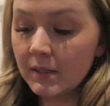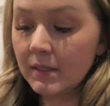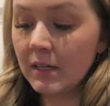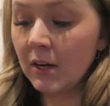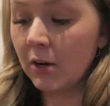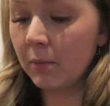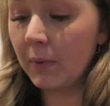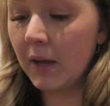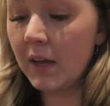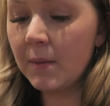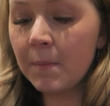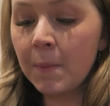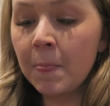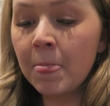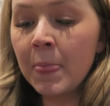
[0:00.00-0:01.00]
Stinker butt.
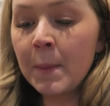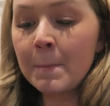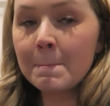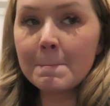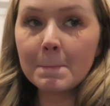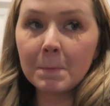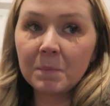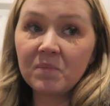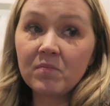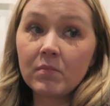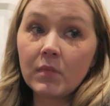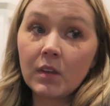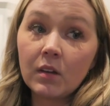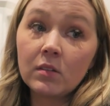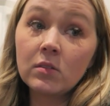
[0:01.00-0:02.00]

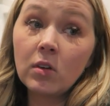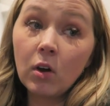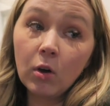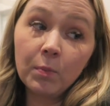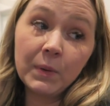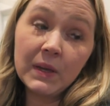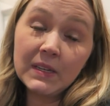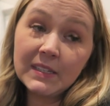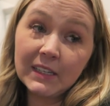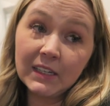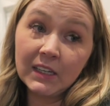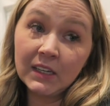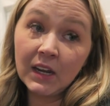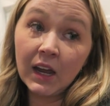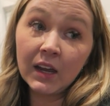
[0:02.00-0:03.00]
Nope, he
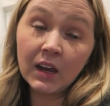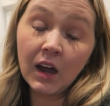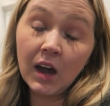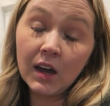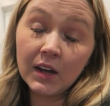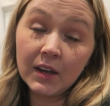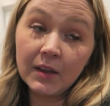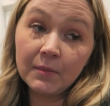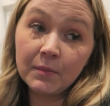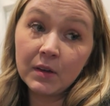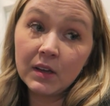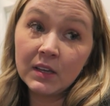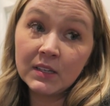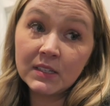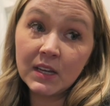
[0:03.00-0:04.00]
didn't. I caught him
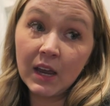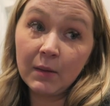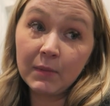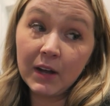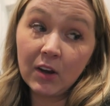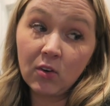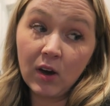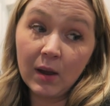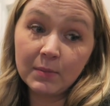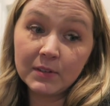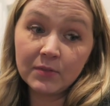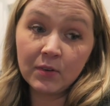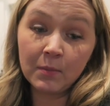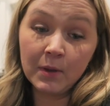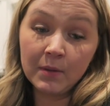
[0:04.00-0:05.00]
in time and I grabbed
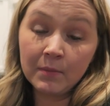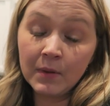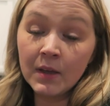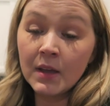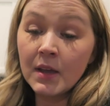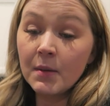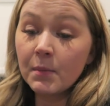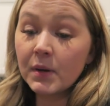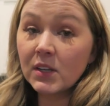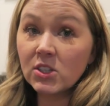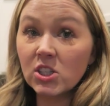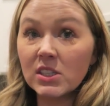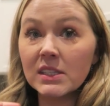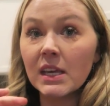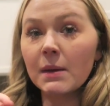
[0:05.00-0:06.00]
it from him. But he's
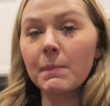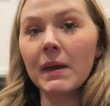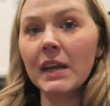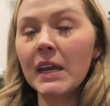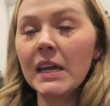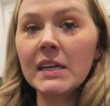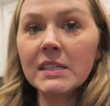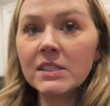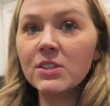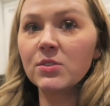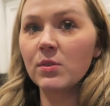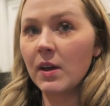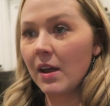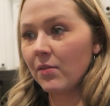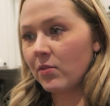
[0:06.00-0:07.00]
just like been
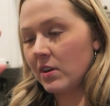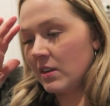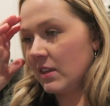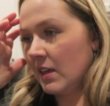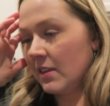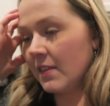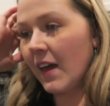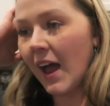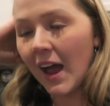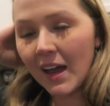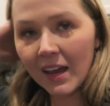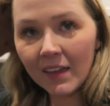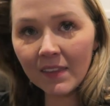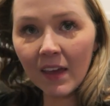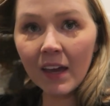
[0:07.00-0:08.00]
into everything.
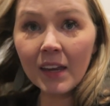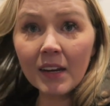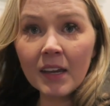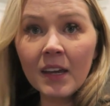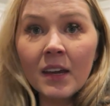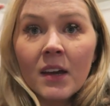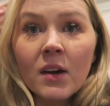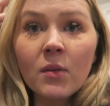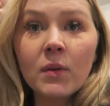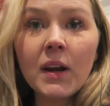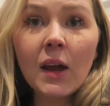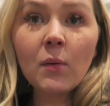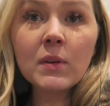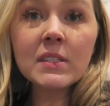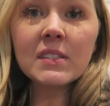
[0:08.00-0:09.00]
That, and then when
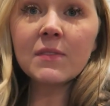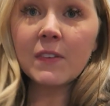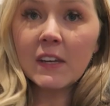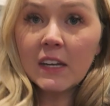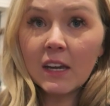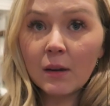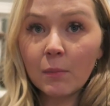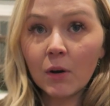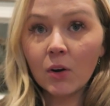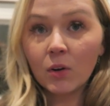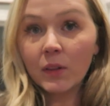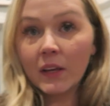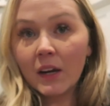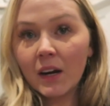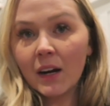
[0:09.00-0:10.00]
I was feeding him
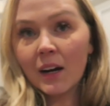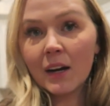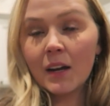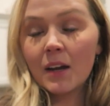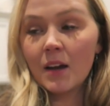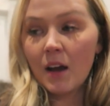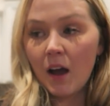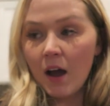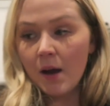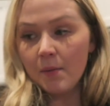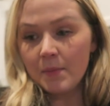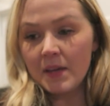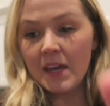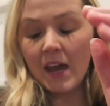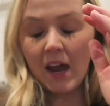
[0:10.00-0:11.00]
earlier,
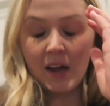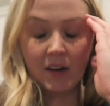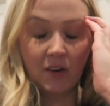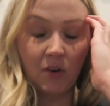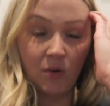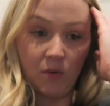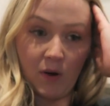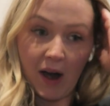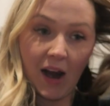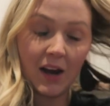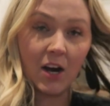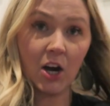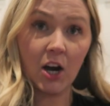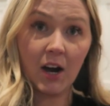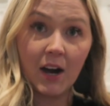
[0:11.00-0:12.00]
he had a
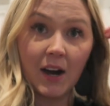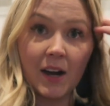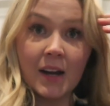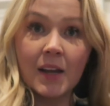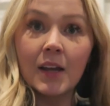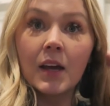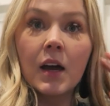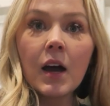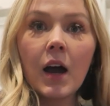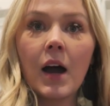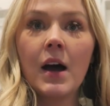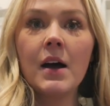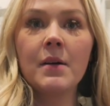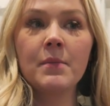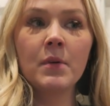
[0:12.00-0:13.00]
cracker,
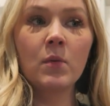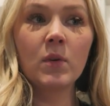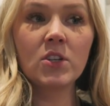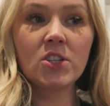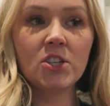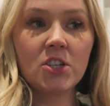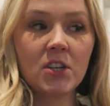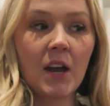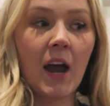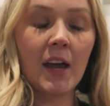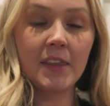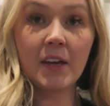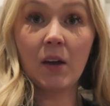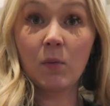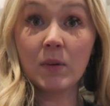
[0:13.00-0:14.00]
which
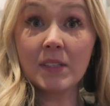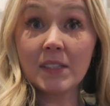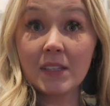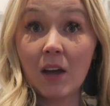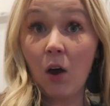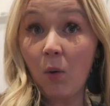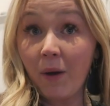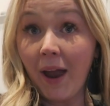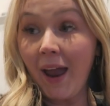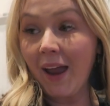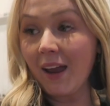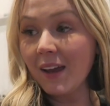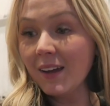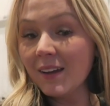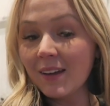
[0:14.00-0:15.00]
I thought was
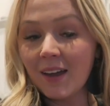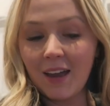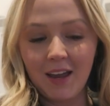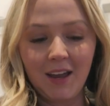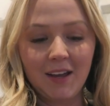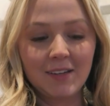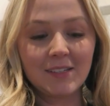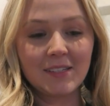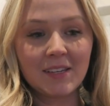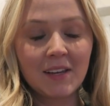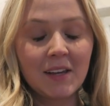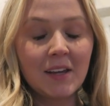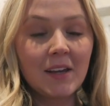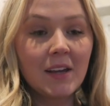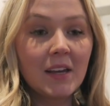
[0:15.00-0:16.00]
okay. And
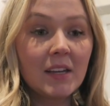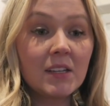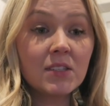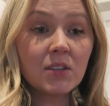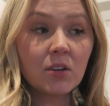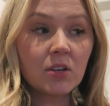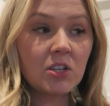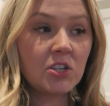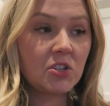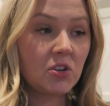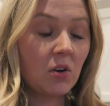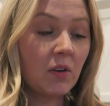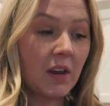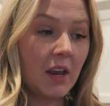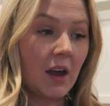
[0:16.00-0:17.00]
he started
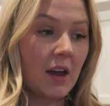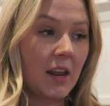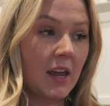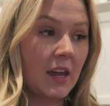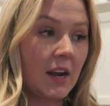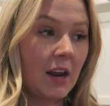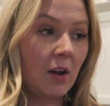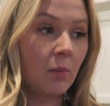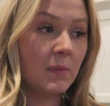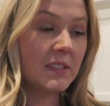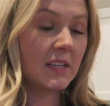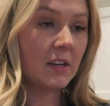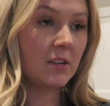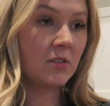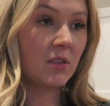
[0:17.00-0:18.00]
choking on it and I
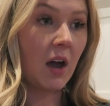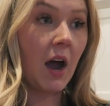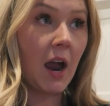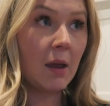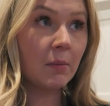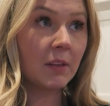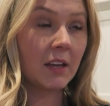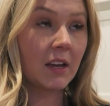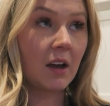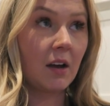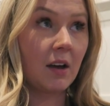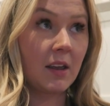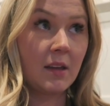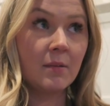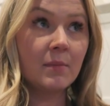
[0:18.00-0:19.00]
almost had to do the Heimlich
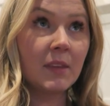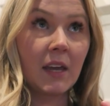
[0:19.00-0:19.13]
on him.